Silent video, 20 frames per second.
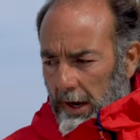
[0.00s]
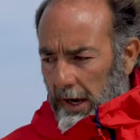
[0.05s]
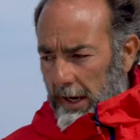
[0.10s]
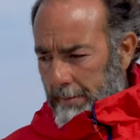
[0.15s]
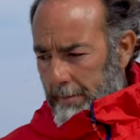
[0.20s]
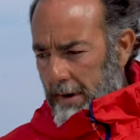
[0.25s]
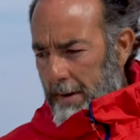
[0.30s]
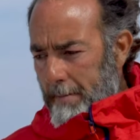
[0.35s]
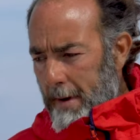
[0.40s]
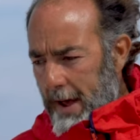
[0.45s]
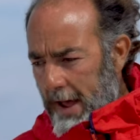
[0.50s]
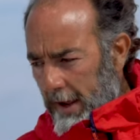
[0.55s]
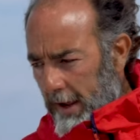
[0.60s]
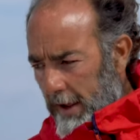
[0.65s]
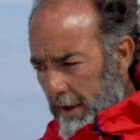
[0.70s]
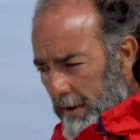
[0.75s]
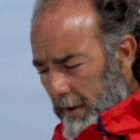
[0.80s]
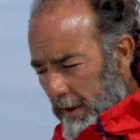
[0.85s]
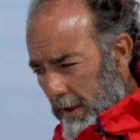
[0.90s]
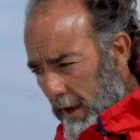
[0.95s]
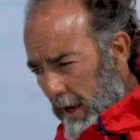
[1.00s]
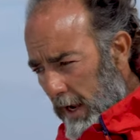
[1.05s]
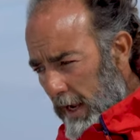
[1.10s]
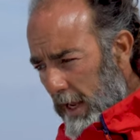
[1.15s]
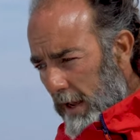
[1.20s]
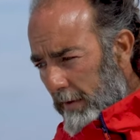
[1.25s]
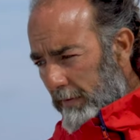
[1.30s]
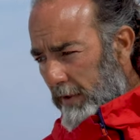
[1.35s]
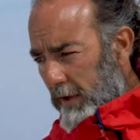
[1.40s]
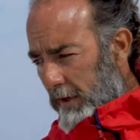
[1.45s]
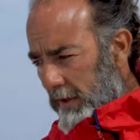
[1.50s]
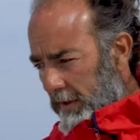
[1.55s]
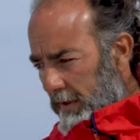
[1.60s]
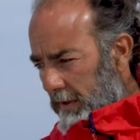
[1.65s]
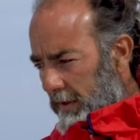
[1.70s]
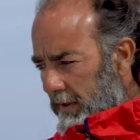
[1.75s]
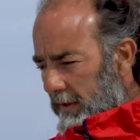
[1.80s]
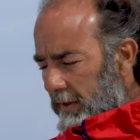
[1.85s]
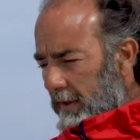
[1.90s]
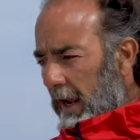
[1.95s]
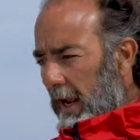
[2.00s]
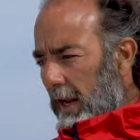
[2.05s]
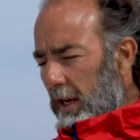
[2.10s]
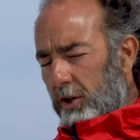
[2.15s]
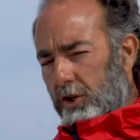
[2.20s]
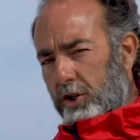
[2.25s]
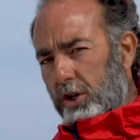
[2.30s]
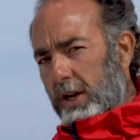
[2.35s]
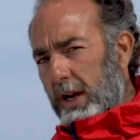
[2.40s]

At my back, I have this stylish